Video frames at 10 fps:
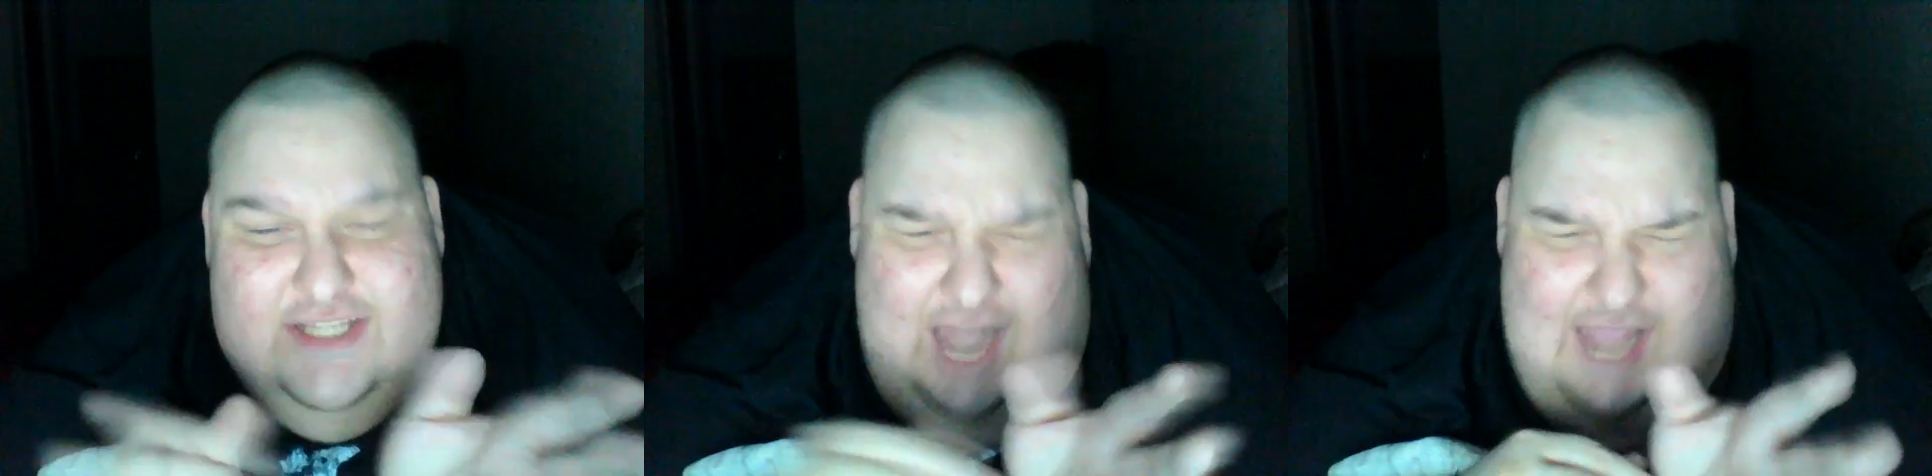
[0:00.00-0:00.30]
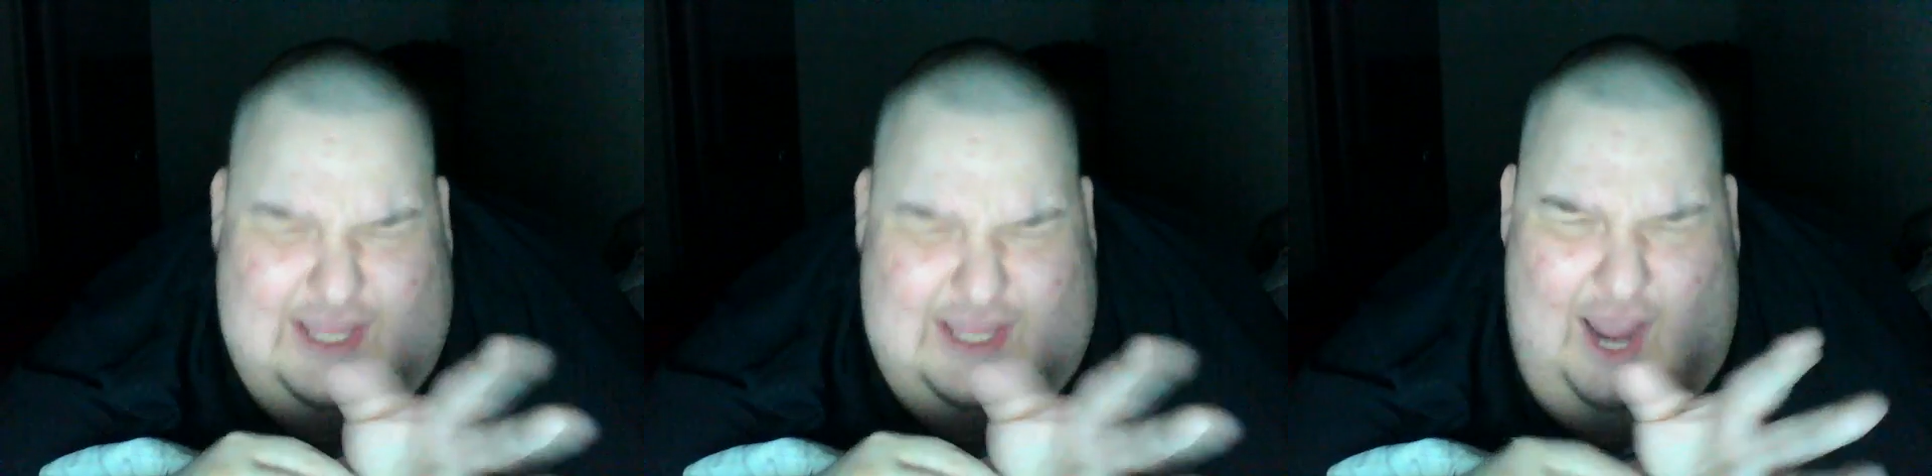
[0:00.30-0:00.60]

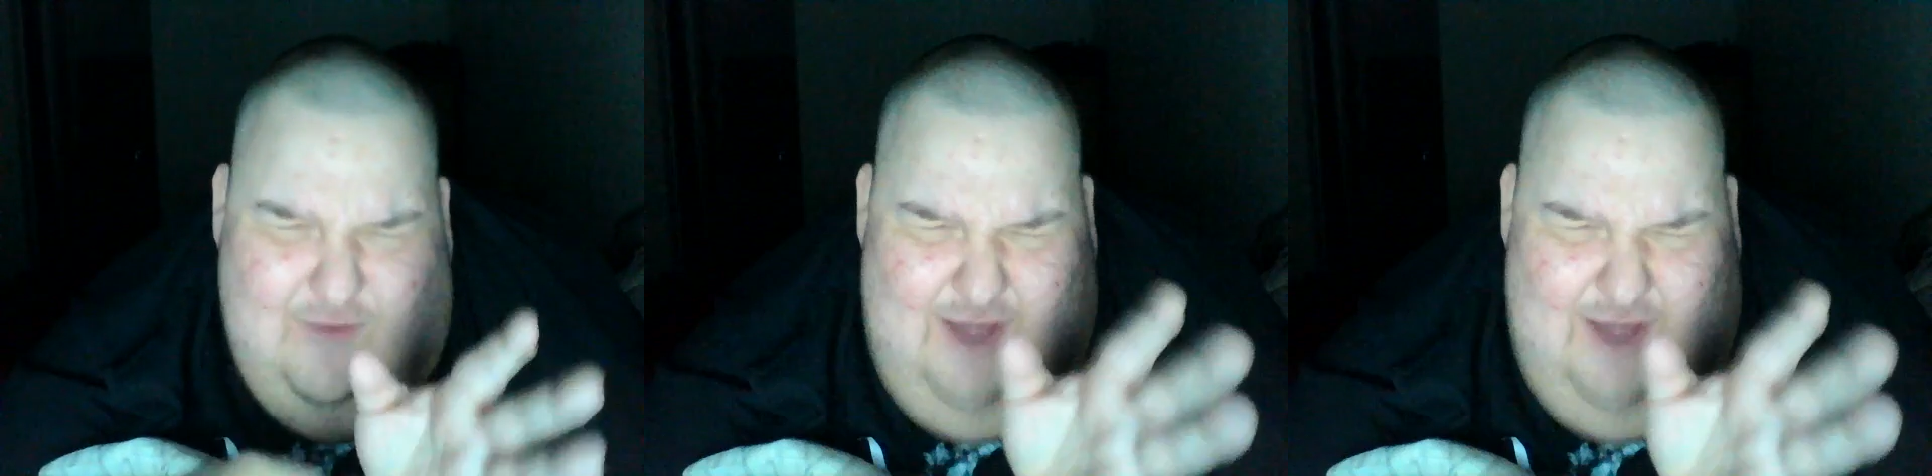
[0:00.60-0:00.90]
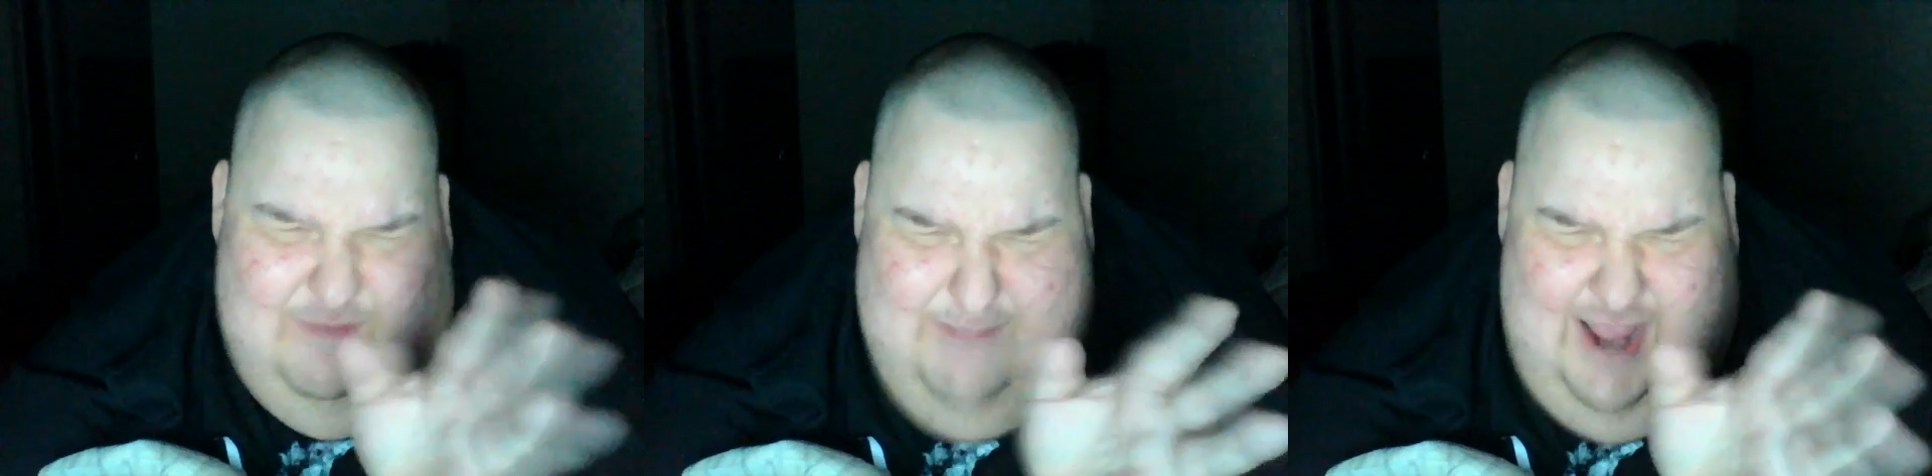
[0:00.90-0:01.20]

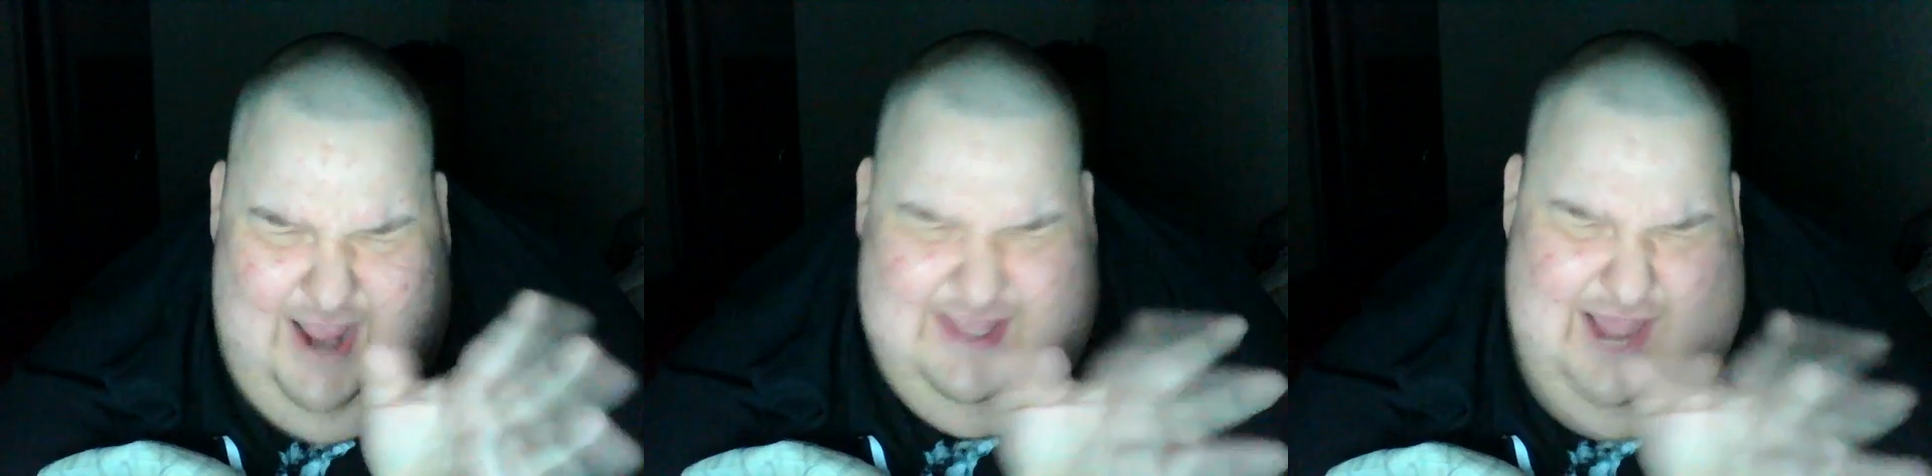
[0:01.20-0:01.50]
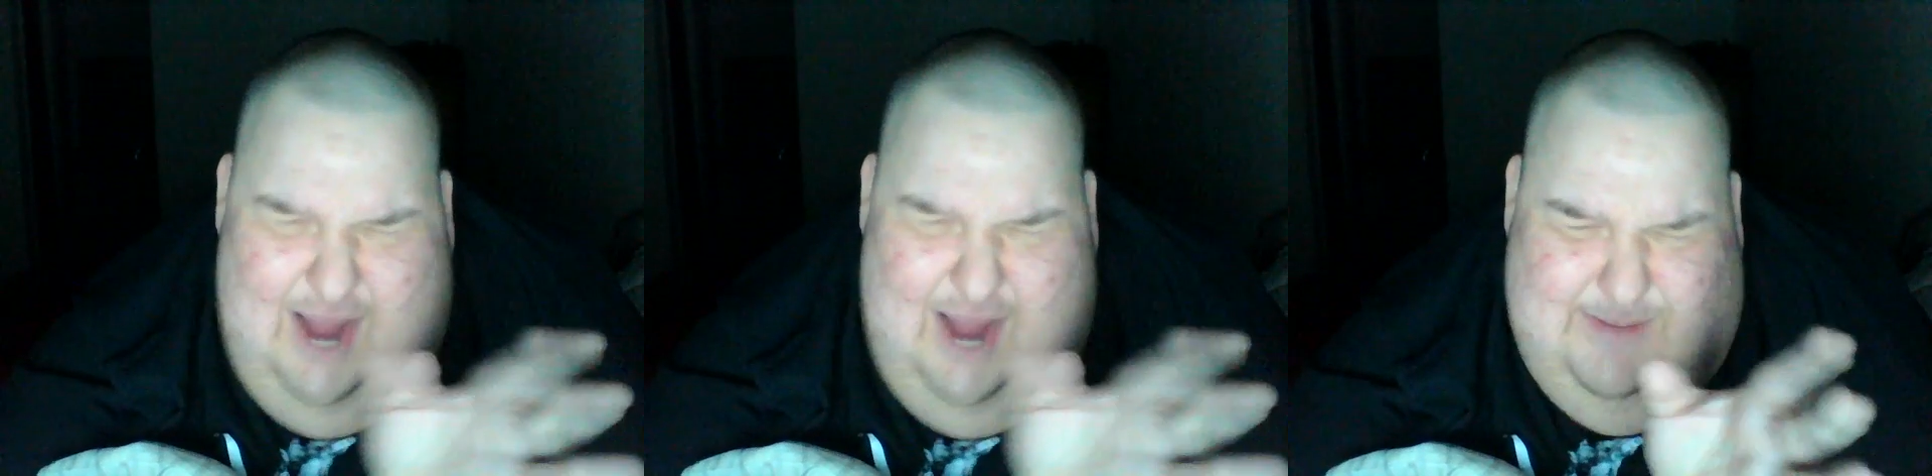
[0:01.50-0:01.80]

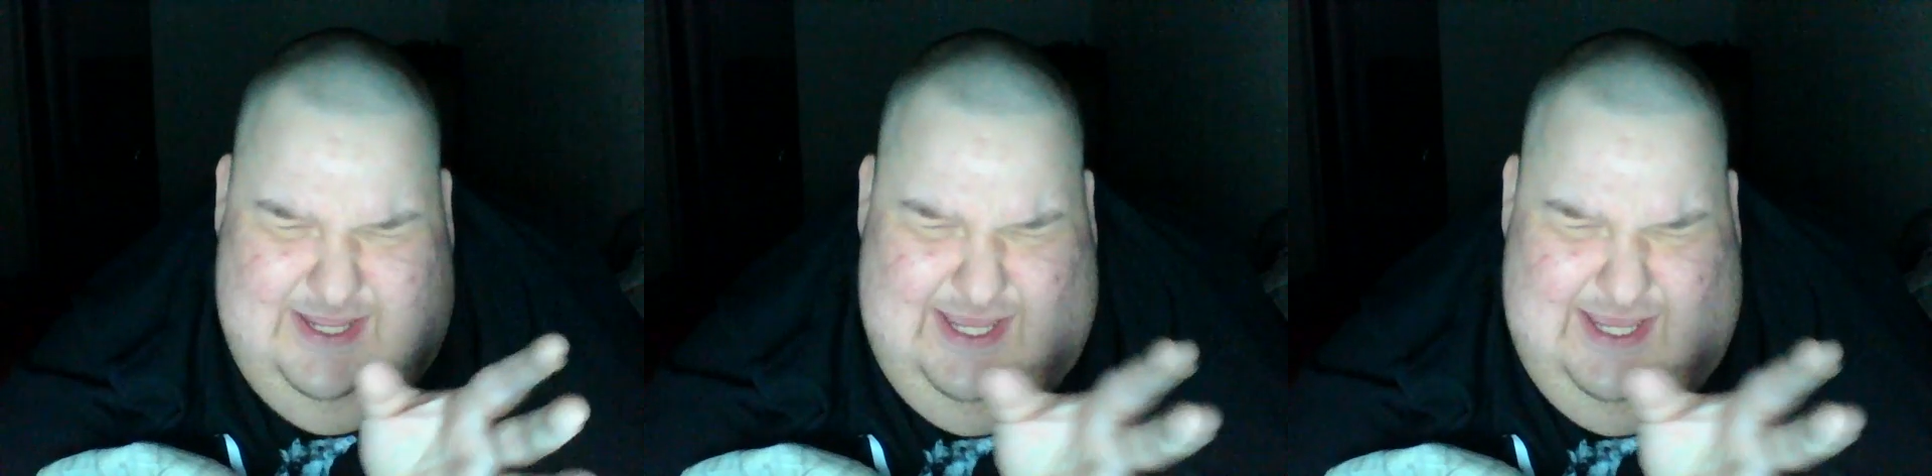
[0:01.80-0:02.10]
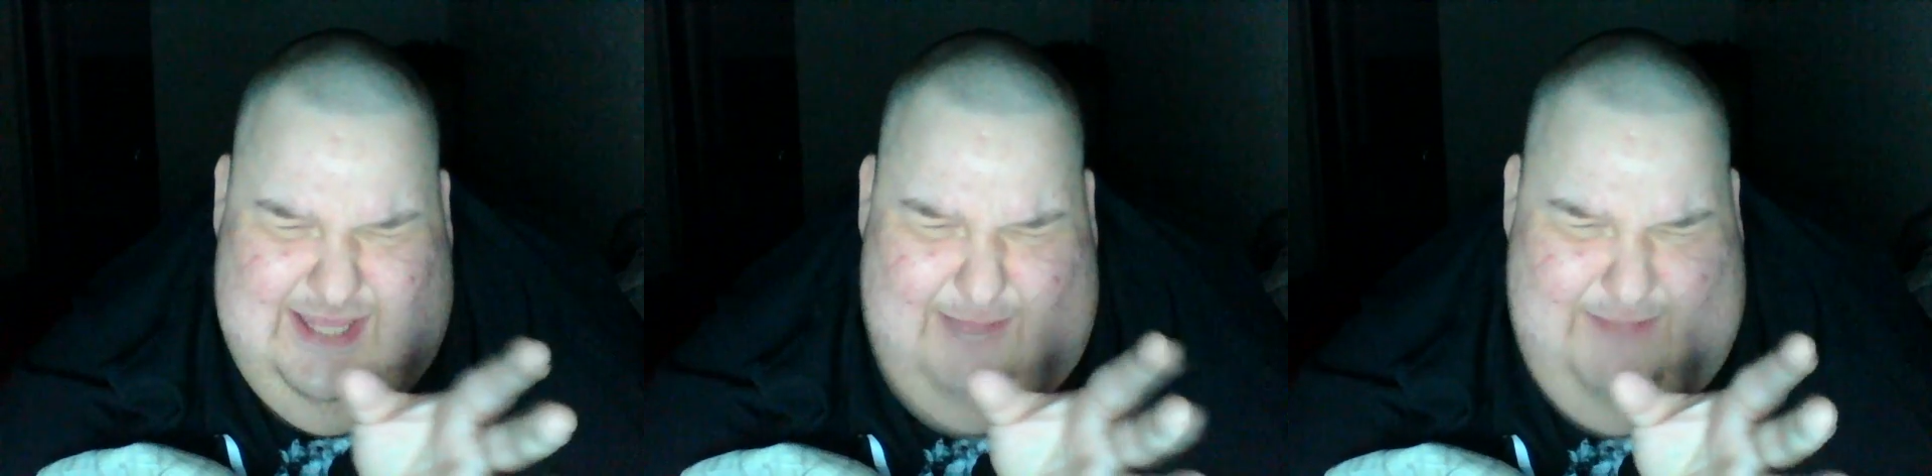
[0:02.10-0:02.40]
RPGs